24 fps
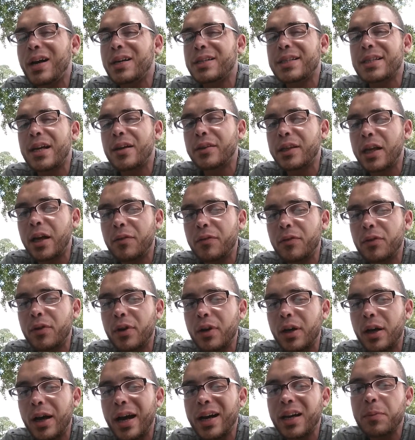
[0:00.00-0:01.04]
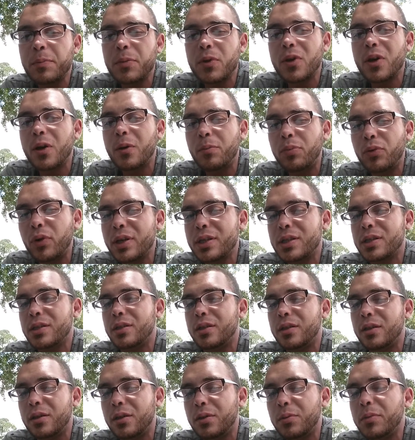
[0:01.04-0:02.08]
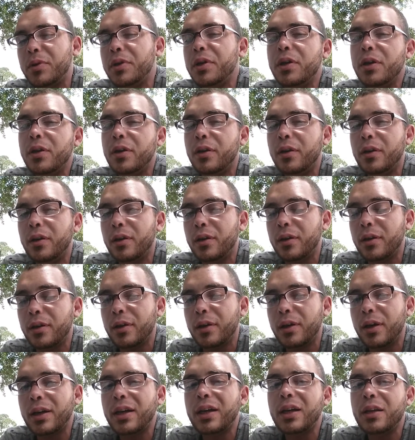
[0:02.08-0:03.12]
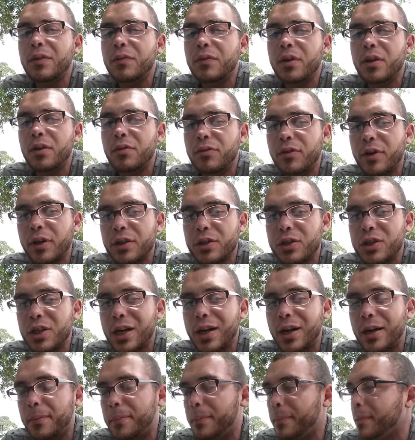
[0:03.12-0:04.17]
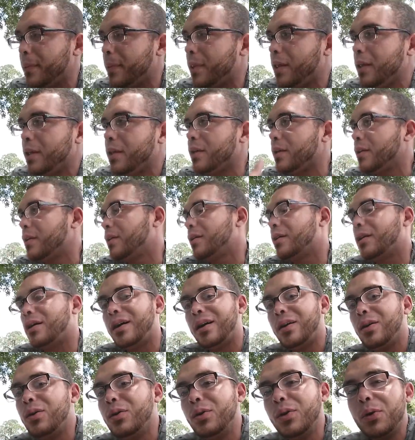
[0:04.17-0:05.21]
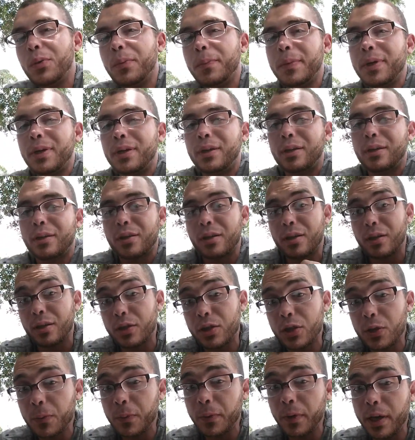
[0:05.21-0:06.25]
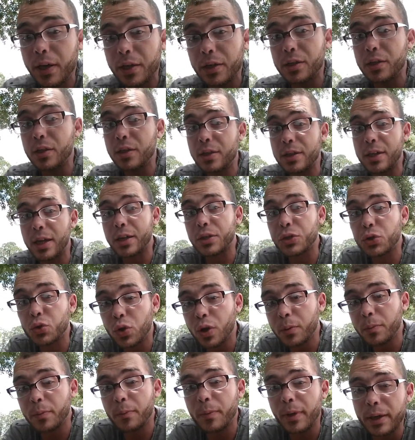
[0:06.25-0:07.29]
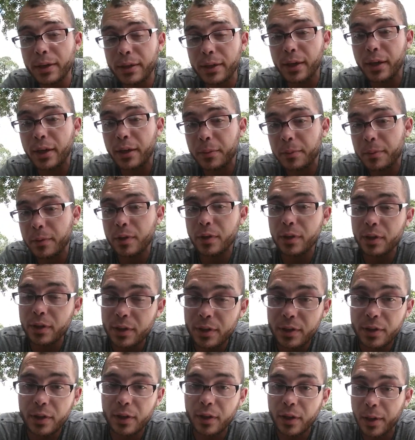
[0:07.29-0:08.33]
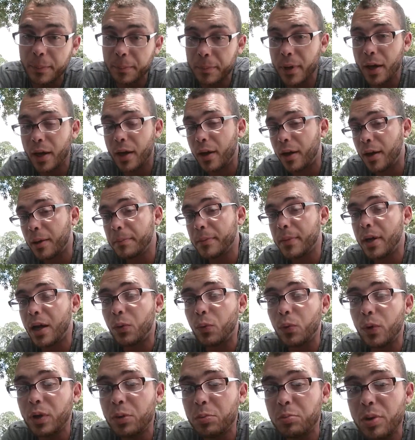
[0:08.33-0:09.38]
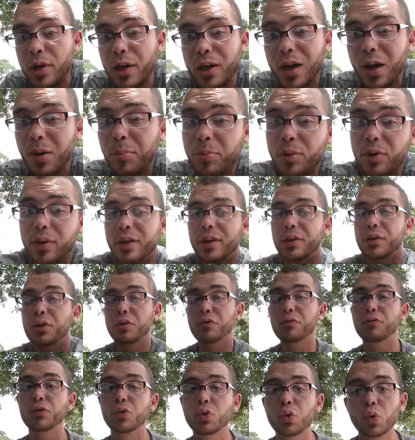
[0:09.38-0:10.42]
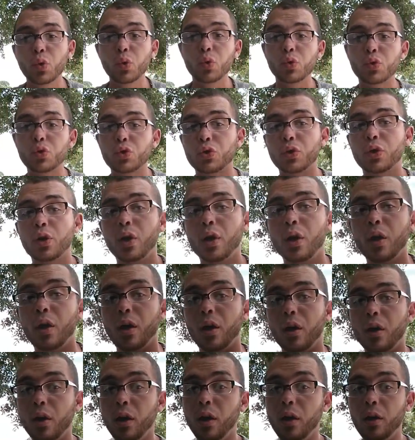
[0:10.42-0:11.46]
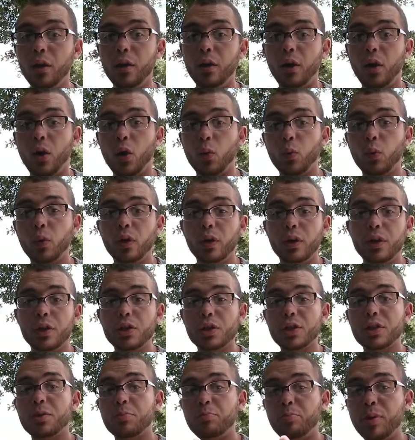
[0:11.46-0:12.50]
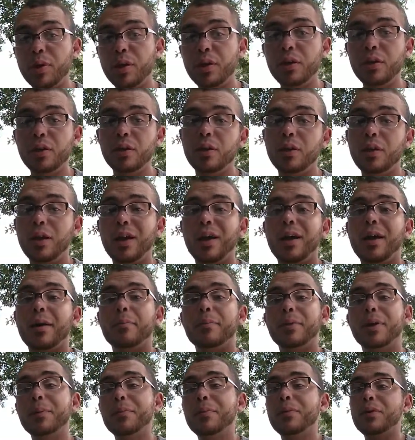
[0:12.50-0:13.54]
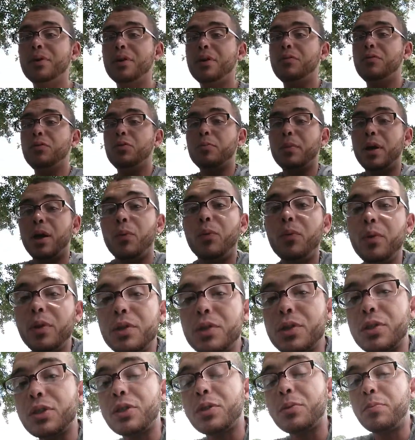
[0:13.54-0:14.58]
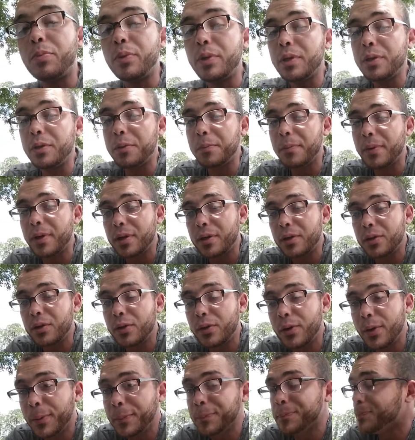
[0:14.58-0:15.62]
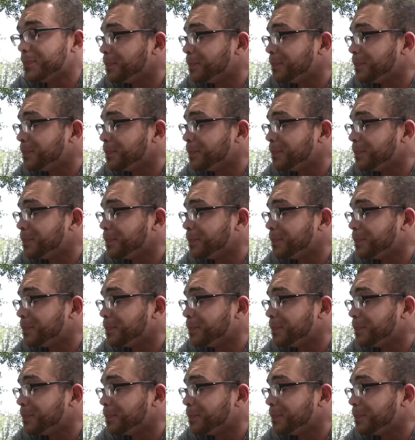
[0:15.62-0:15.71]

in South Africa I can become president, but here can't even get a fucking job? I don't know, man. Someone needs to ask Trump about that, because I'm not really big on political views or religious opinion, but I'm gonna give you my religious opinion, man.